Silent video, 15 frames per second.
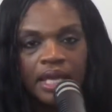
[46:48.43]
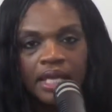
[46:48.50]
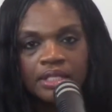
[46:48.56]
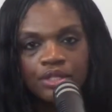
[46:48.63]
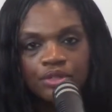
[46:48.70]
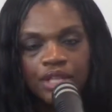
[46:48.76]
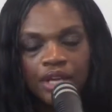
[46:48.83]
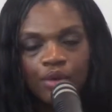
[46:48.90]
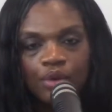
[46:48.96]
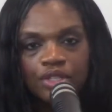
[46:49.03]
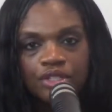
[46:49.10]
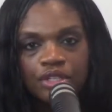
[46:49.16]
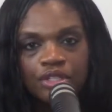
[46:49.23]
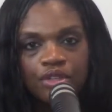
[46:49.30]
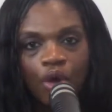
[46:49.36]
And so that
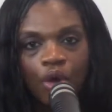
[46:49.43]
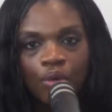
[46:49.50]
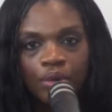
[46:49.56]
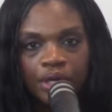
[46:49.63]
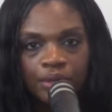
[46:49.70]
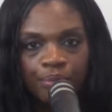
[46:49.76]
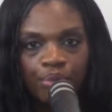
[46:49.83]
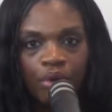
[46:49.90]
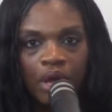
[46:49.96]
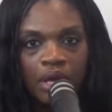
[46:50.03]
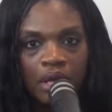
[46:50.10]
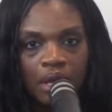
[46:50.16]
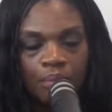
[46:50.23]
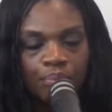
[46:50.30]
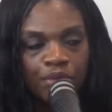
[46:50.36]
question is already
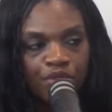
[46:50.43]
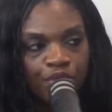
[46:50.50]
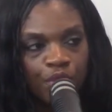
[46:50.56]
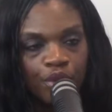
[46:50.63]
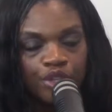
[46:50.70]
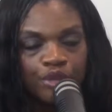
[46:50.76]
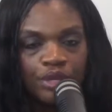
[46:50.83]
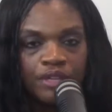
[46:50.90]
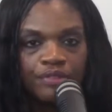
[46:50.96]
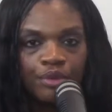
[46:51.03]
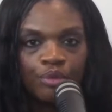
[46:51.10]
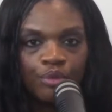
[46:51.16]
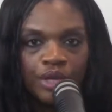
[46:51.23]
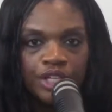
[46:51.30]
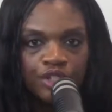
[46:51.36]
brought up before you
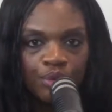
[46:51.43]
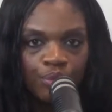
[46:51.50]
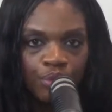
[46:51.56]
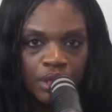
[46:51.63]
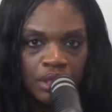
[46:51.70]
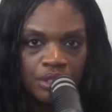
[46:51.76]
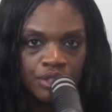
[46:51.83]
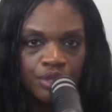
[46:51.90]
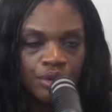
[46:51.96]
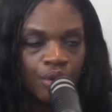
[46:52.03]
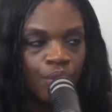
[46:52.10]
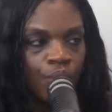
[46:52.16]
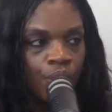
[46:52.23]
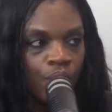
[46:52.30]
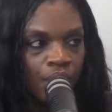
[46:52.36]
even reach a realtor
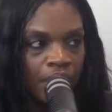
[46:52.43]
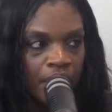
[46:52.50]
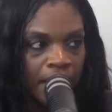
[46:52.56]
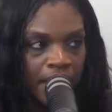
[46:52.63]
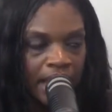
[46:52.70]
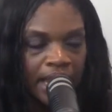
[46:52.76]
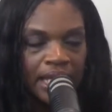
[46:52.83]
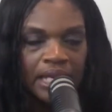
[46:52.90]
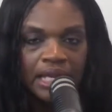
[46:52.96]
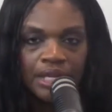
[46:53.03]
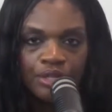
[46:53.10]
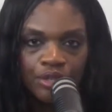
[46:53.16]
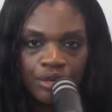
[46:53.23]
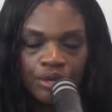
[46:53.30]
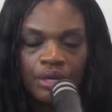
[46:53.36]
or a
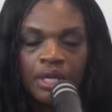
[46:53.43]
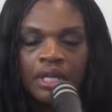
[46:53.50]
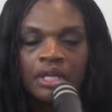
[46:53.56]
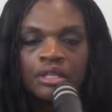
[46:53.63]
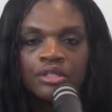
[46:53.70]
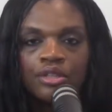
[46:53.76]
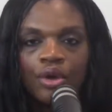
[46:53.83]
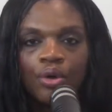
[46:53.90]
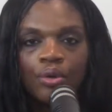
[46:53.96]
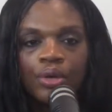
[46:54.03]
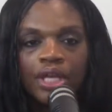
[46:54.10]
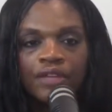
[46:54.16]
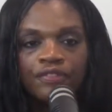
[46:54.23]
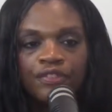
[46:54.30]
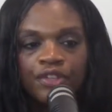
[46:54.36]
lender. So
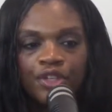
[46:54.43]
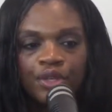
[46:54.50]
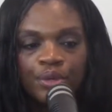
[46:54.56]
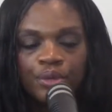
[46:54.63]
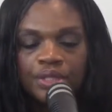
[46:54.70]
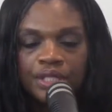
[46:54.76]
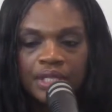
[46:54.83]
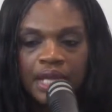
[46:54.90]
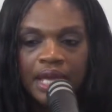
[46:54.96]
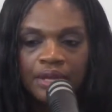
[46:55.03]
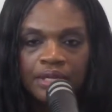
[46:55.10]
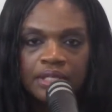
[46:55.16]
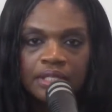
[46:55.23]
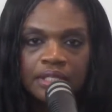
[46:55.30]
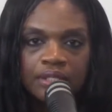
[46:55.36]
if you sit
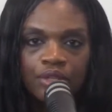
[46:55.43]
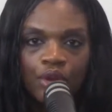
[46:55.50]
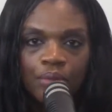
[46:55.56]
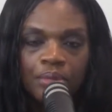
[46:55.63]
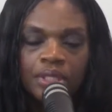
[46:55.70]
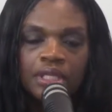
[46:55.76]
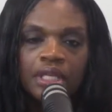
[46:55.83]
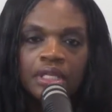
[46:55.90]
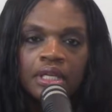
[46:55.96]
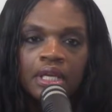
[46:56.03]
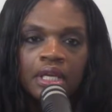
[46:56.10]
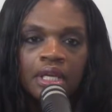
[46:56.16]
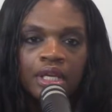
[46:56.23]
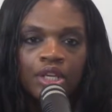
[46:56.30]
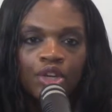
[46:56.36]
down and determine that,
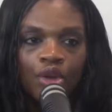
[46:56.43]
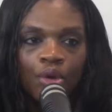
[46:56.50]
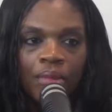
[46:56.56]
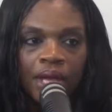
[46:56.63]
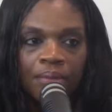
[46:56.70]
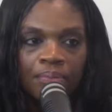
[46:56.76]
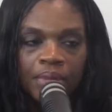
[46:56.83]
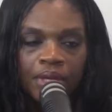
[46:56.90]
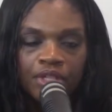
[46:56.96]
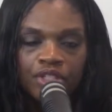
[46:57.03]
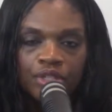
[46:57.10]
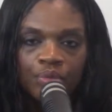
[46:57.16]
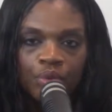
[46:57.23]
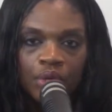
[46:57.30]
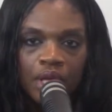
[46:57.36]
you know, my
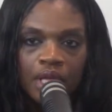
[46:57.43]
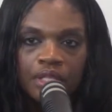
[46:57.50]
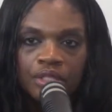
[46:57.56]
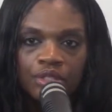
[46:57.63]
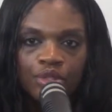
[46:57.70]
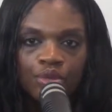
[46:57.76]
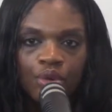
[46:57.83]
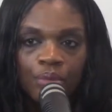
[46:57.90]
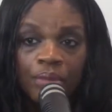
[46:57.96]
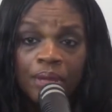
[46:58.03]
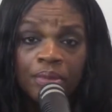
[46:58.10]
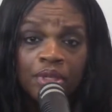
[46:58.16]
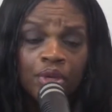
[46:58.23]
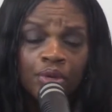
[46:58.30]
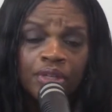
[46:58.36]
budget will constitute, or
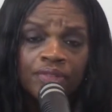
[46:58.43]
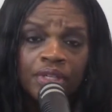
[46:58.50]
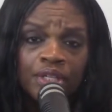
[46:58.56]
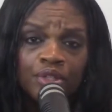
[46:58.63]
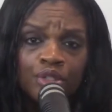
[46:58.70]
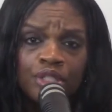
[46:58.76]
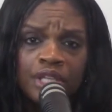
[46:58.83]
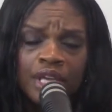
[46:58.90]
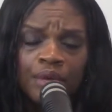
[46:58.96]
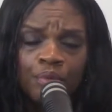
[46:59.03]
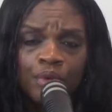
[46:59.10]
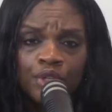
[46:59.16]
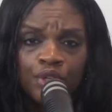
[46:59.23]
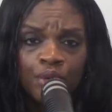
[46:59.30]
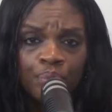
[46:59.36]
maybe you don't even understand
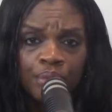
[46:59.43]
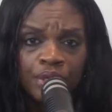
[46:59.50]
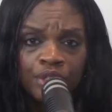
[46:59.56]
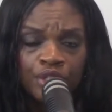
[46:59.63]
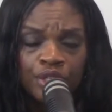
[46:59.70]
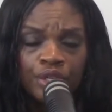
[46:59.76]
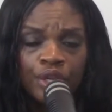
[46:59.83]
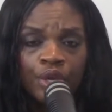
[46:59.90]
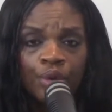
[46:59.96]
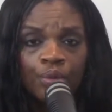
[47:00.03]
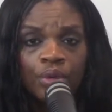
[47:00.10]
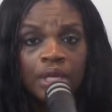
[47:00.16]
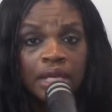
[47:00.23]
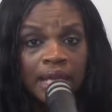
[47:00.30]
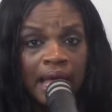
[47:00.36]
what your budget
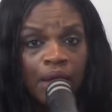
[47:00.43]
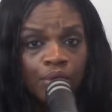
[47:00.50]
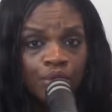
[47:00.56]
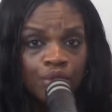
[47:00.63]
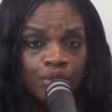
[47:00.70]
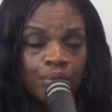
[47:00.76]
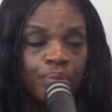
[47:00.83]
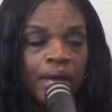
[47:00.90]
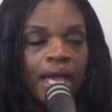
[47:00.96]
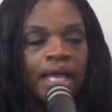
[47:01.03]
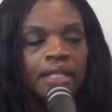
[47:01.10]
will allow you to buy.